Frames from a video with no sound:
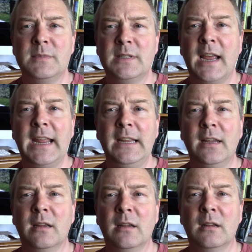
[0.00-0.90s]

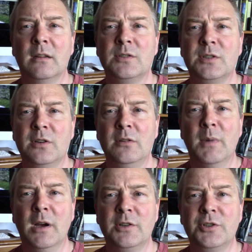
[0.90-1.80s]
take too
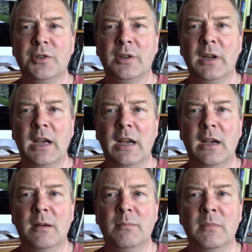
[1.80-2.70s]
much,
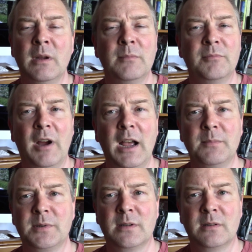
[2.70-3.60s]

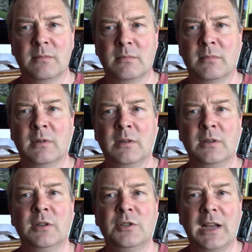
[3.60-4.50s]
perhaps
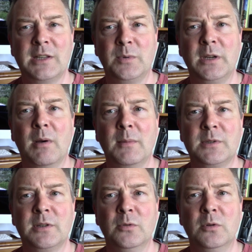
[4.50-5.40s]
as we come up
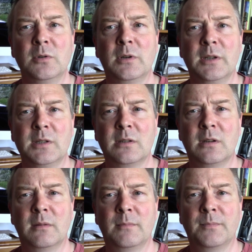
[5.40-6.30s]
to August,